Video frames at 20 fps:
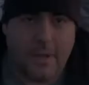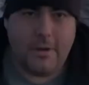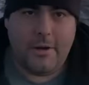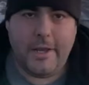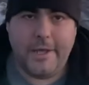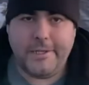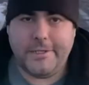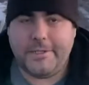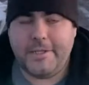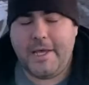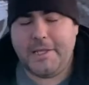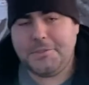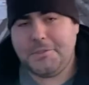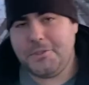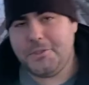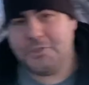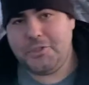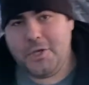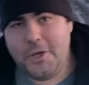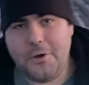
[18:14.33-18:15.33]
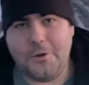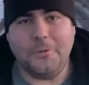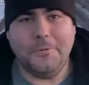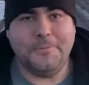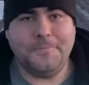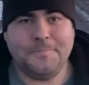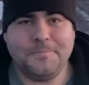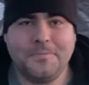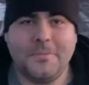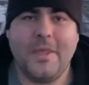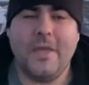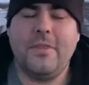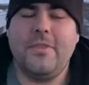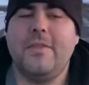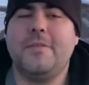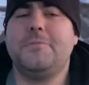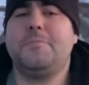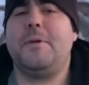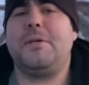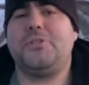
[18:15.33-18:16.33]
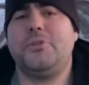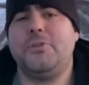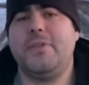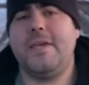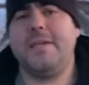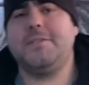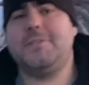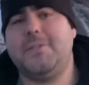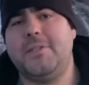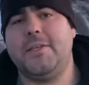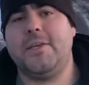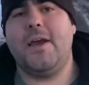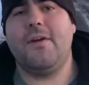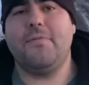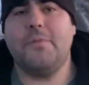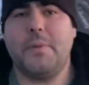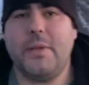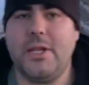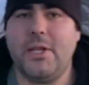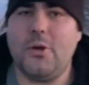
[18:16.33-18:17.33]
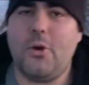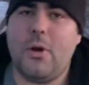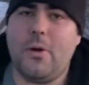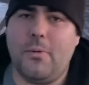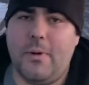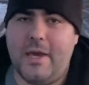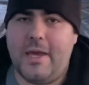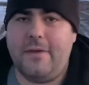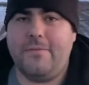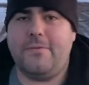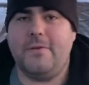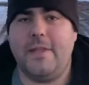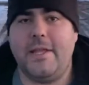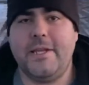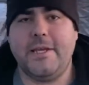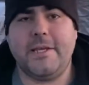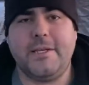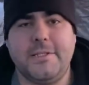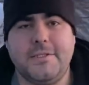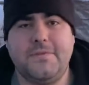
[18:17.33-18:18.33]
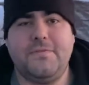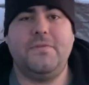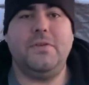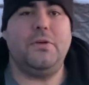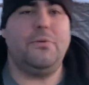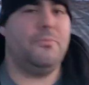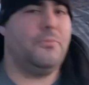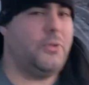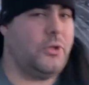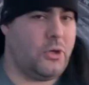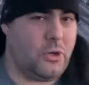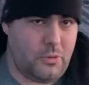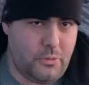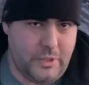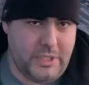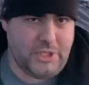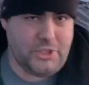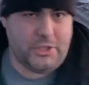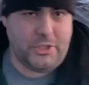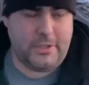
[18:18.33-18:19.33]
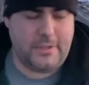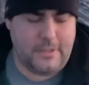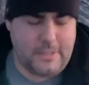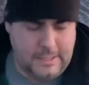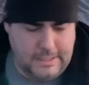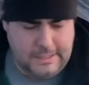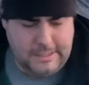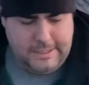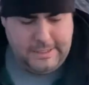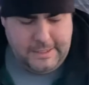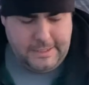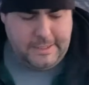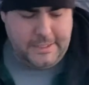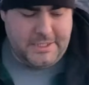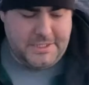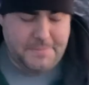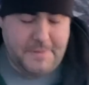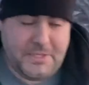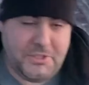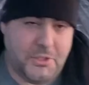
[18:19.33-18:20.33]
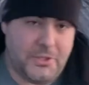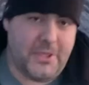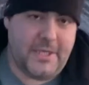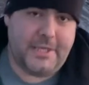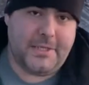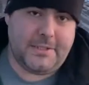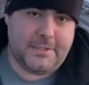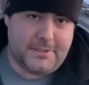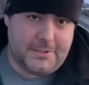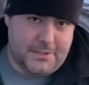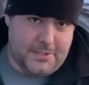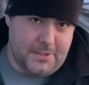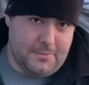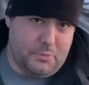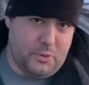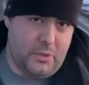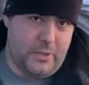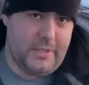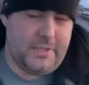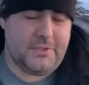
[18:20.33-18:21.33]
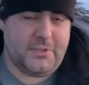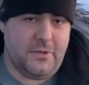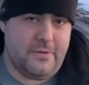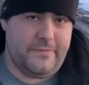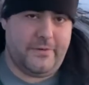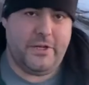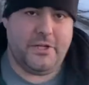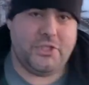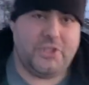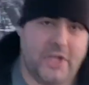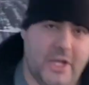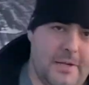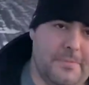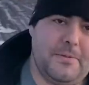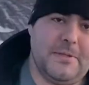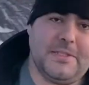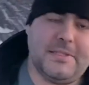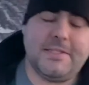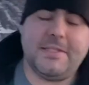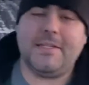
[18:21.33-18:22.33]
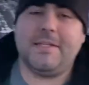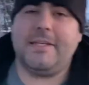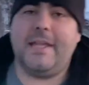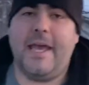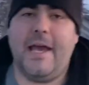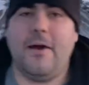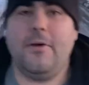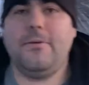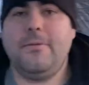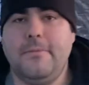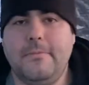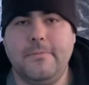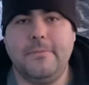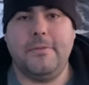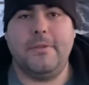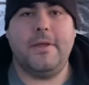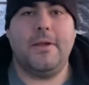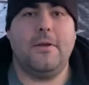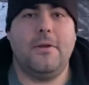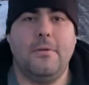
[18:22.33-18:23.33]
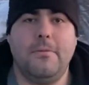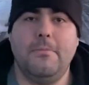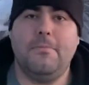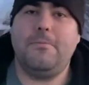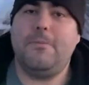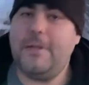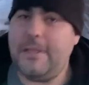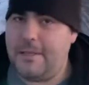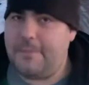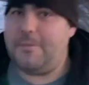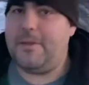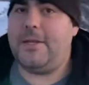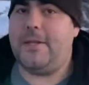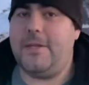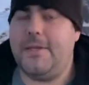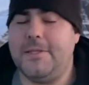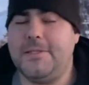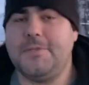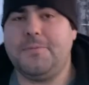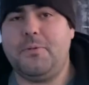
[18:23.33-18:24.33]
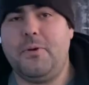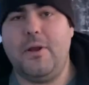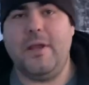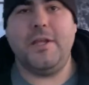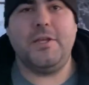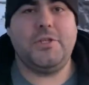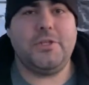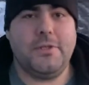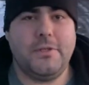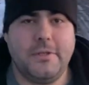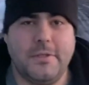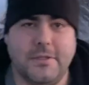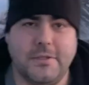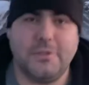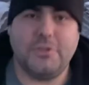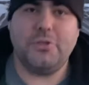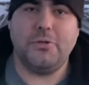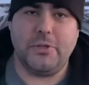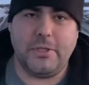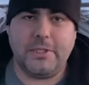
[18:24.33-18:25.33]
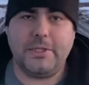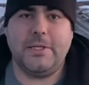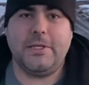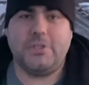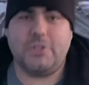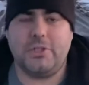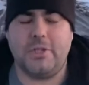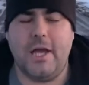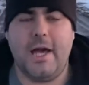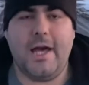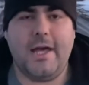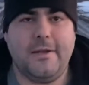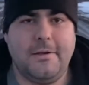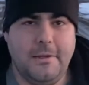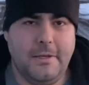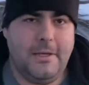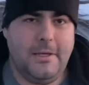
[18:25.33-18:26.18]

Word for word: All right, and that's the show. A special thanks to the government of Norway for letting us film the Norwegian. Special thanks to the boys over at Shut Up and Sit Down. They've really been an inspiration to shooting this shot.